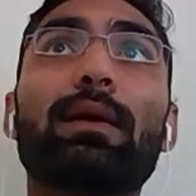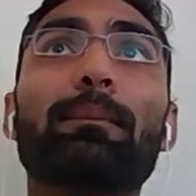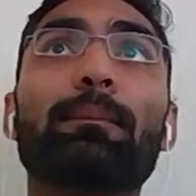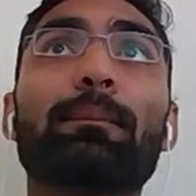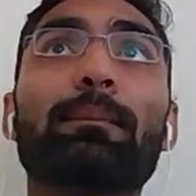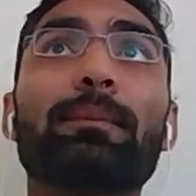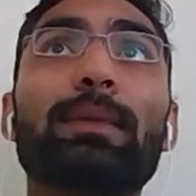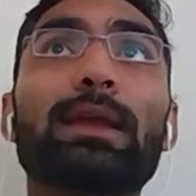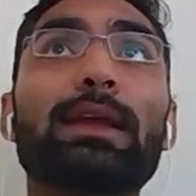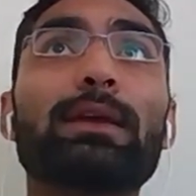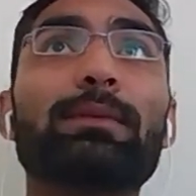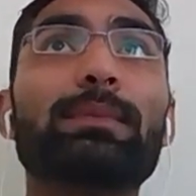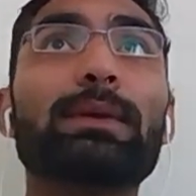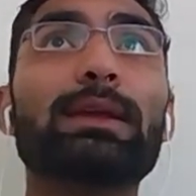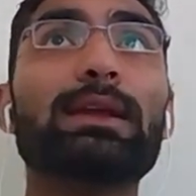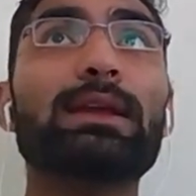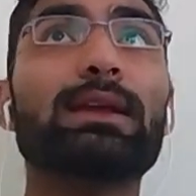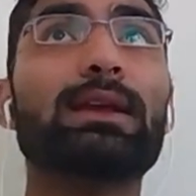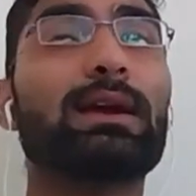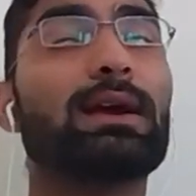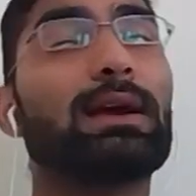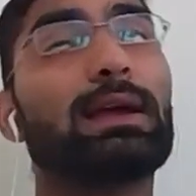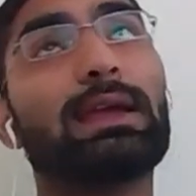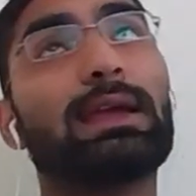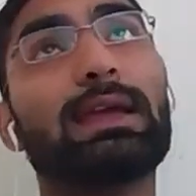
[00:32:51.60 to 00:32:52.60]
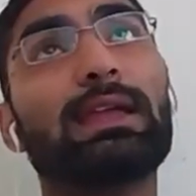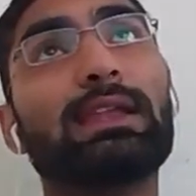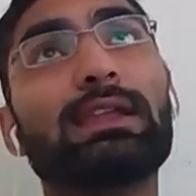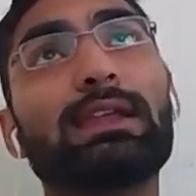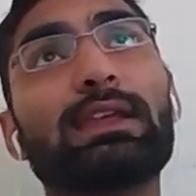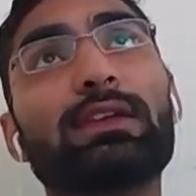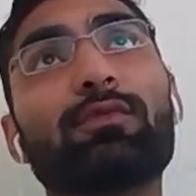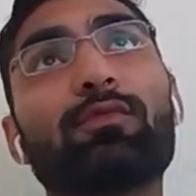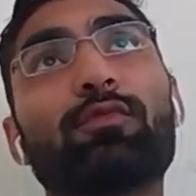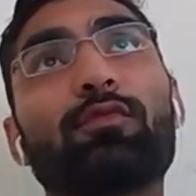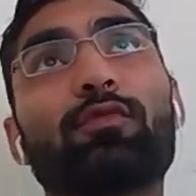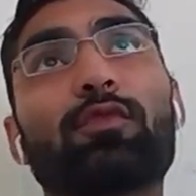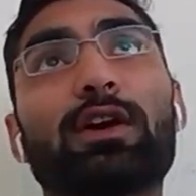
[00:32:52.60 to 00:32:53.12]
maybe
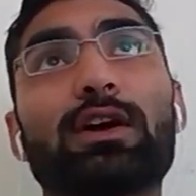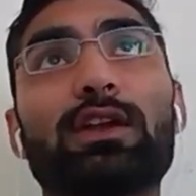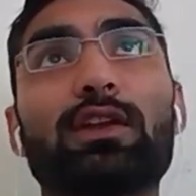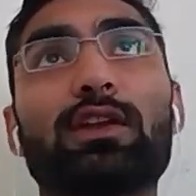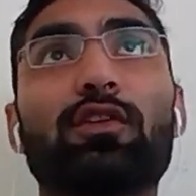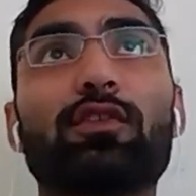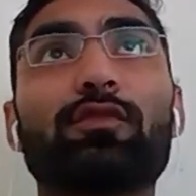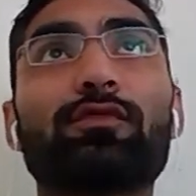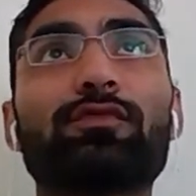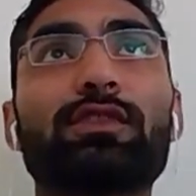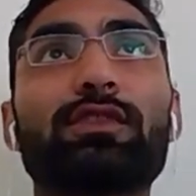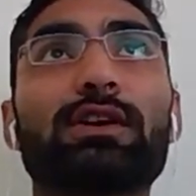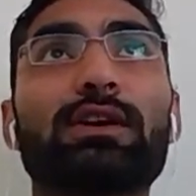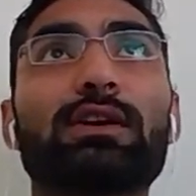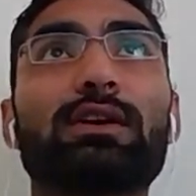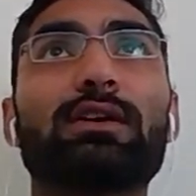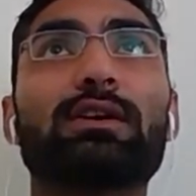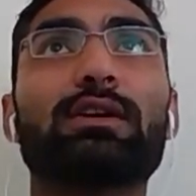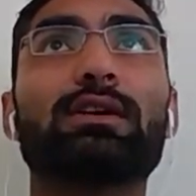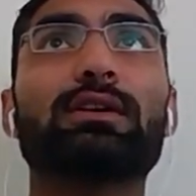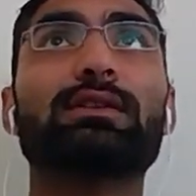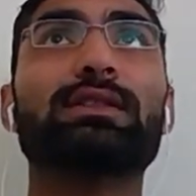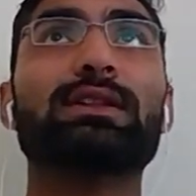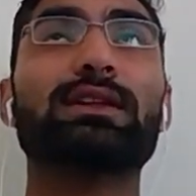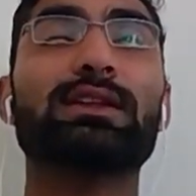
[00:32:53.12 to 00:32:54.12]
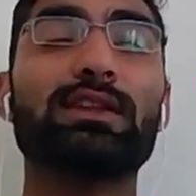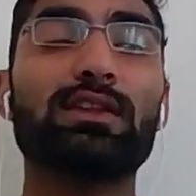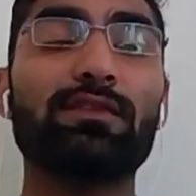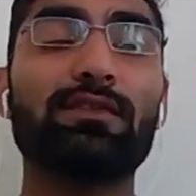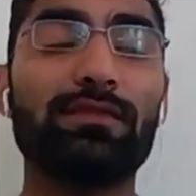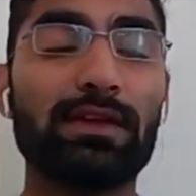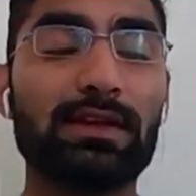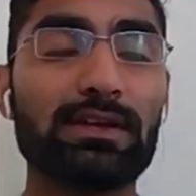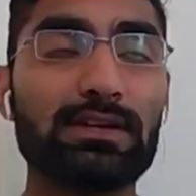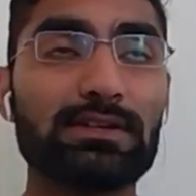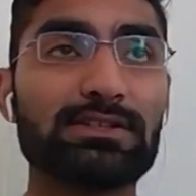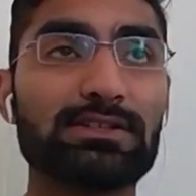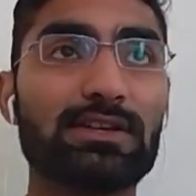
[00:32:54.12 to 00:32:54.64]
any one of the
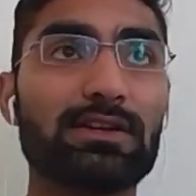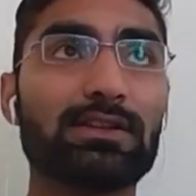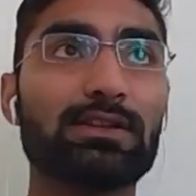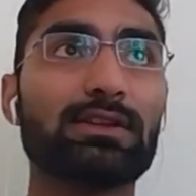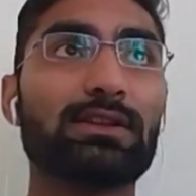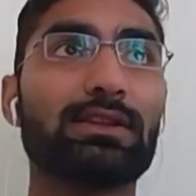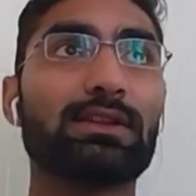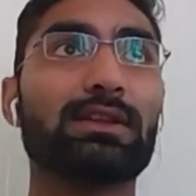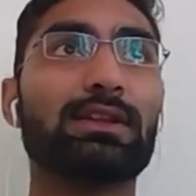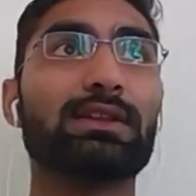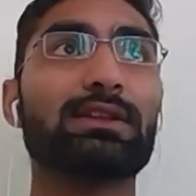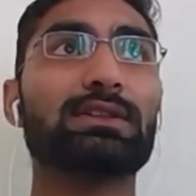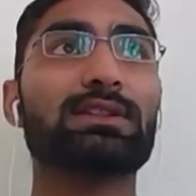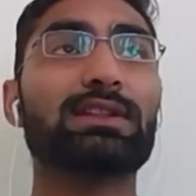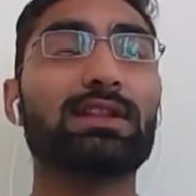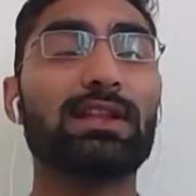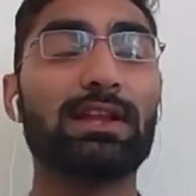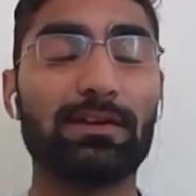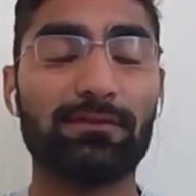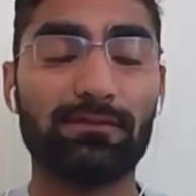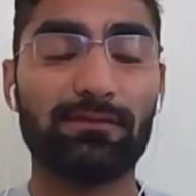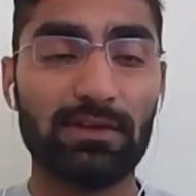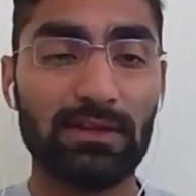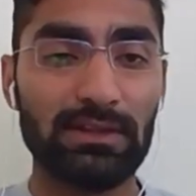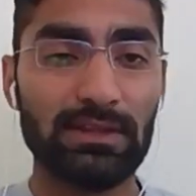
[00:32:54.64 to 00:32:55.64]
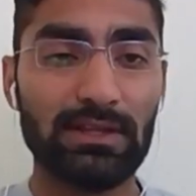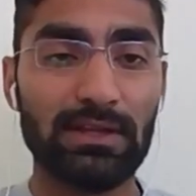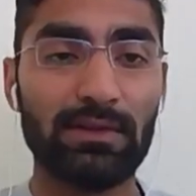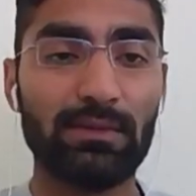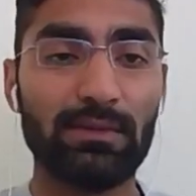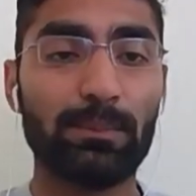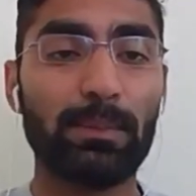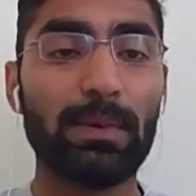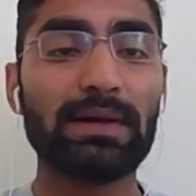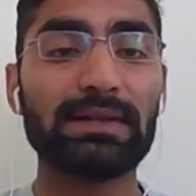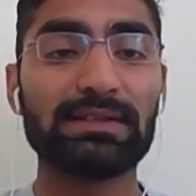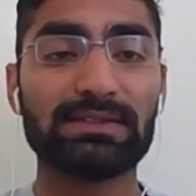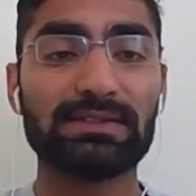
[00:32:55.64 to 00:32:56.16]
signification is left in the
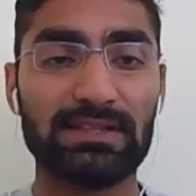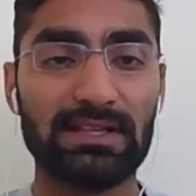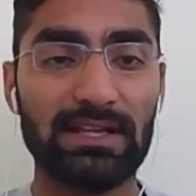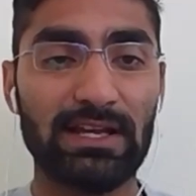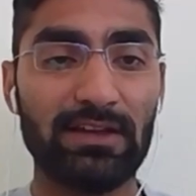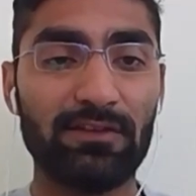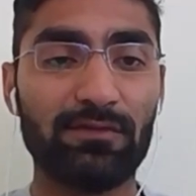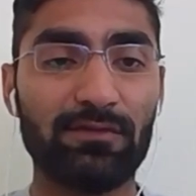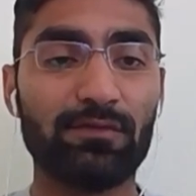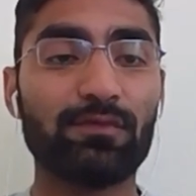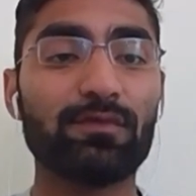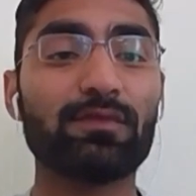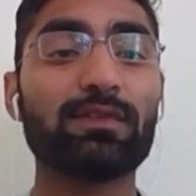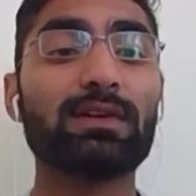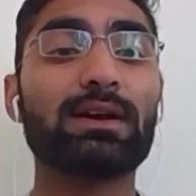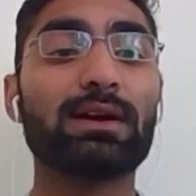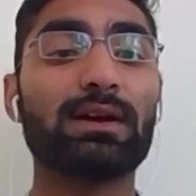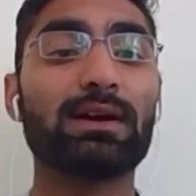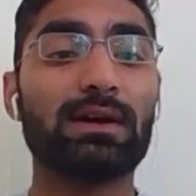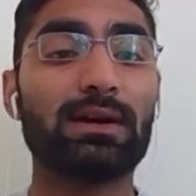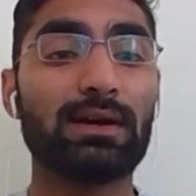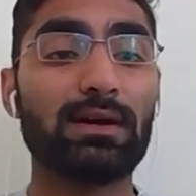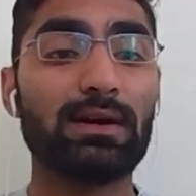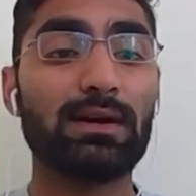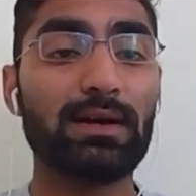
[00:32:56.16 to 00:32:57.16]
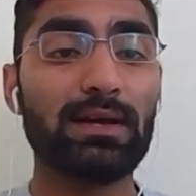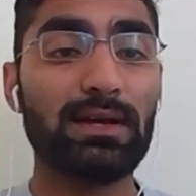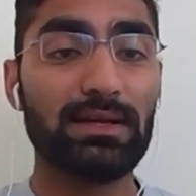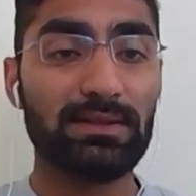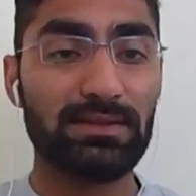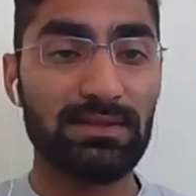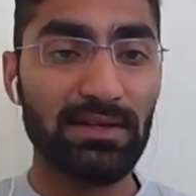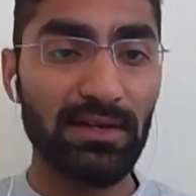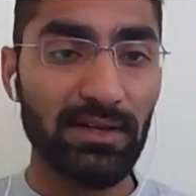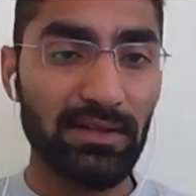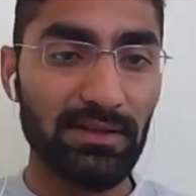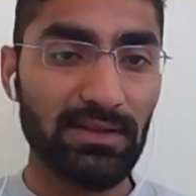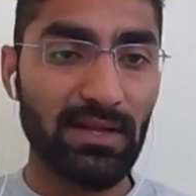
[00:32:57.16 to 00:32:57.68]
past life as
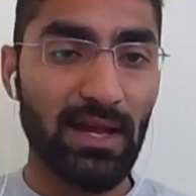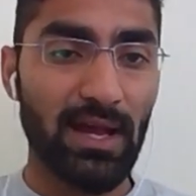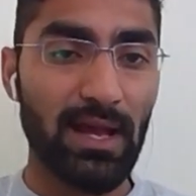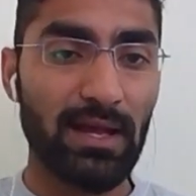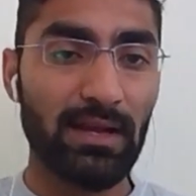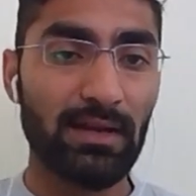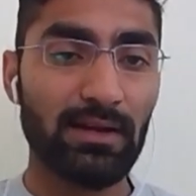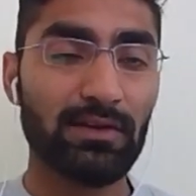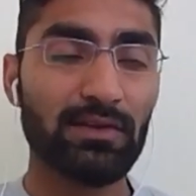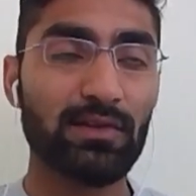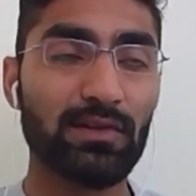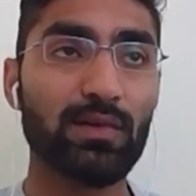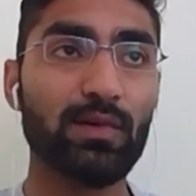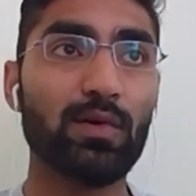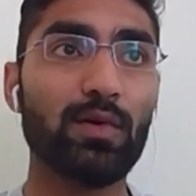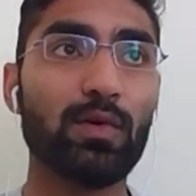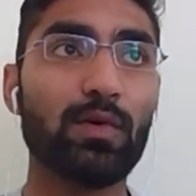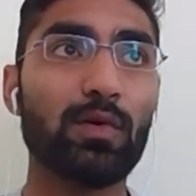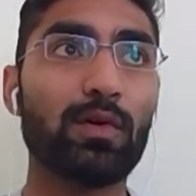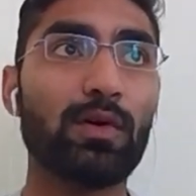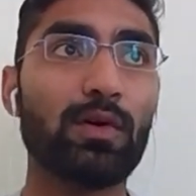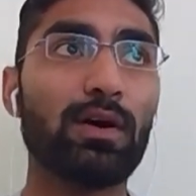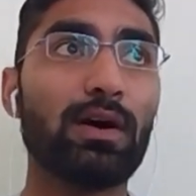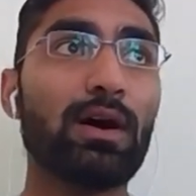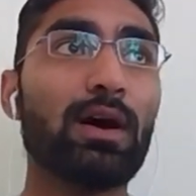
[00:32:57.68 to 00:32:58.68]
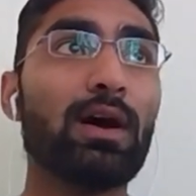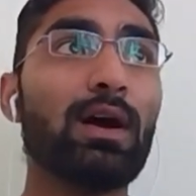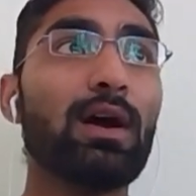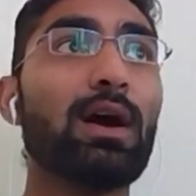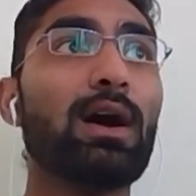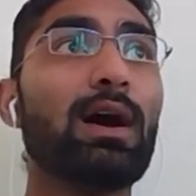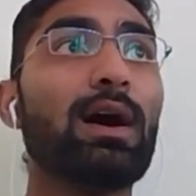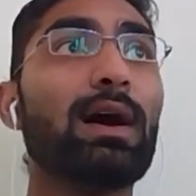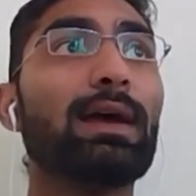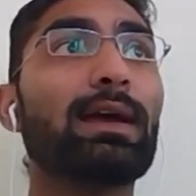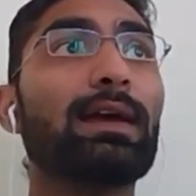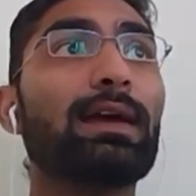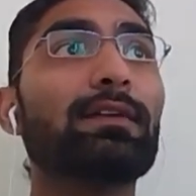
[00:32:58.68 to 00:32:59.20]
a desire. So
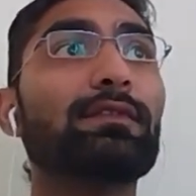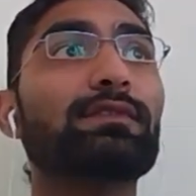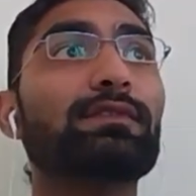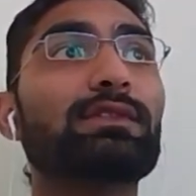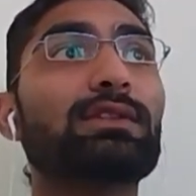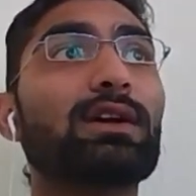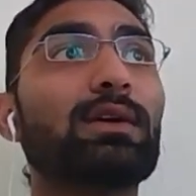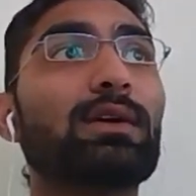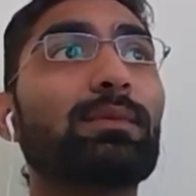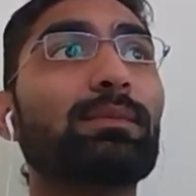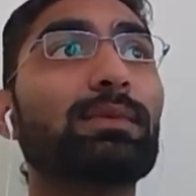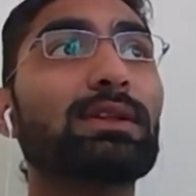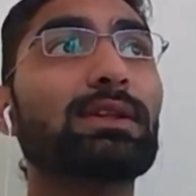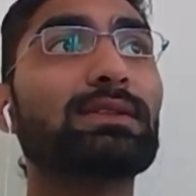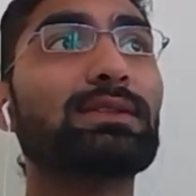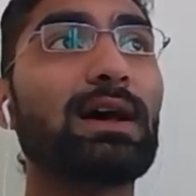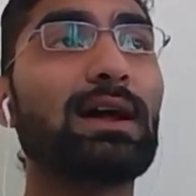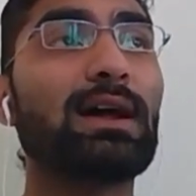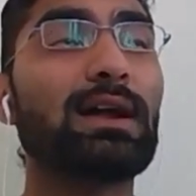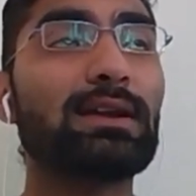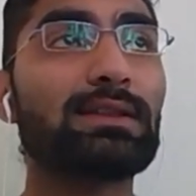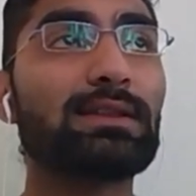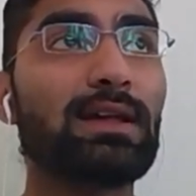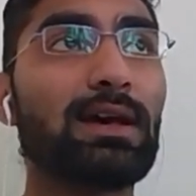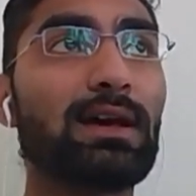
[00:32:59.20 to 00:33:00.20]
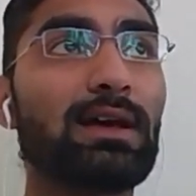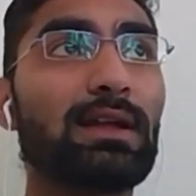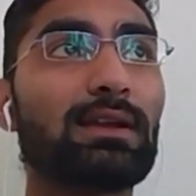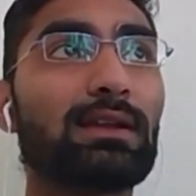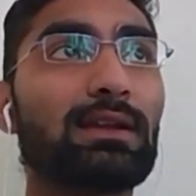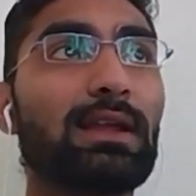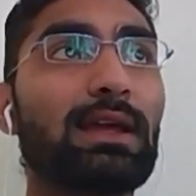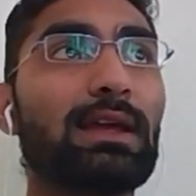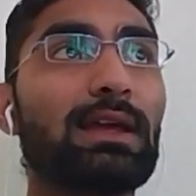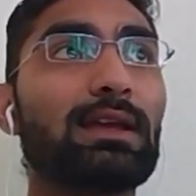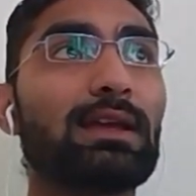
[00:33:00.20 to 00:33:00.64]
if some desires are